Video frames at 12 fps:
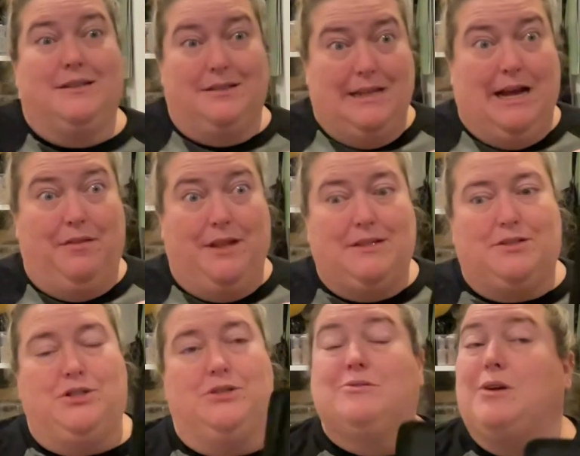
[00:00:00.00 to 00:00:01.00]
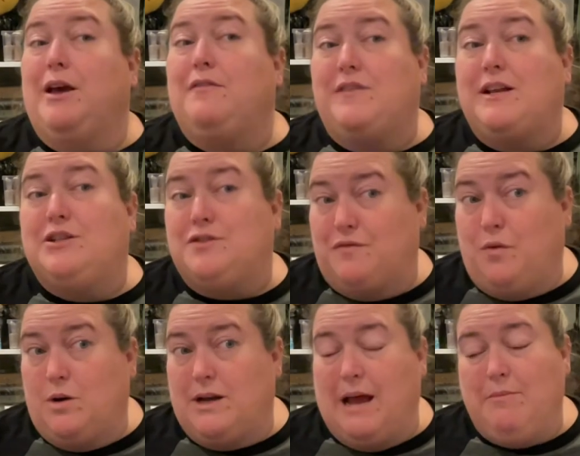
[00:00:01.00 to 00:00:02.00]
Now these 2. So I have finished
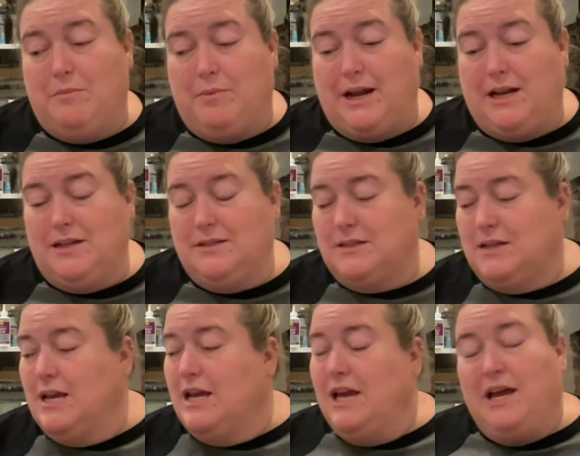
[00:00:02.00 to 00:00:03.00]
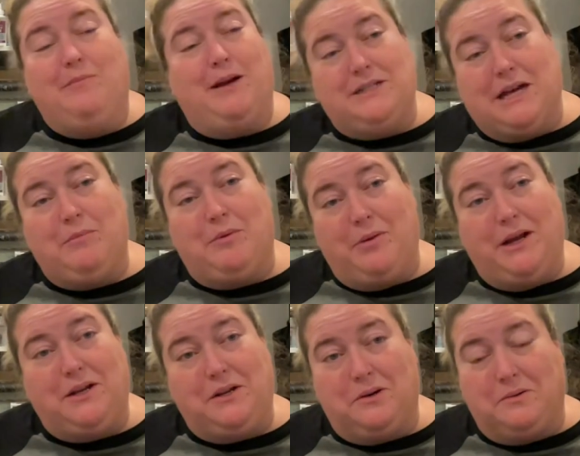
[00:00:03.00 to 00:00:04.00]
4 diamond paintings in my diamond
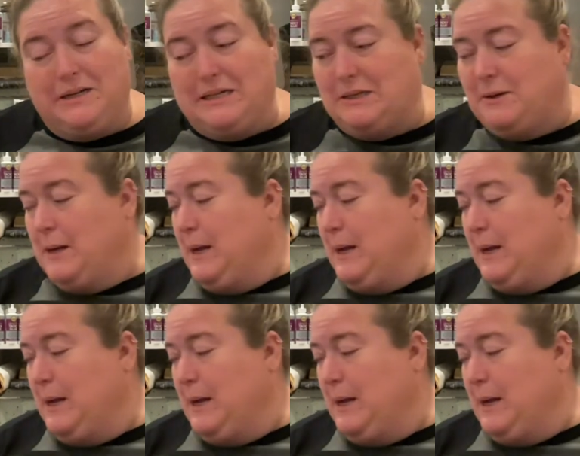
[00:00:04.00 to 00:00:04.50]
painting career.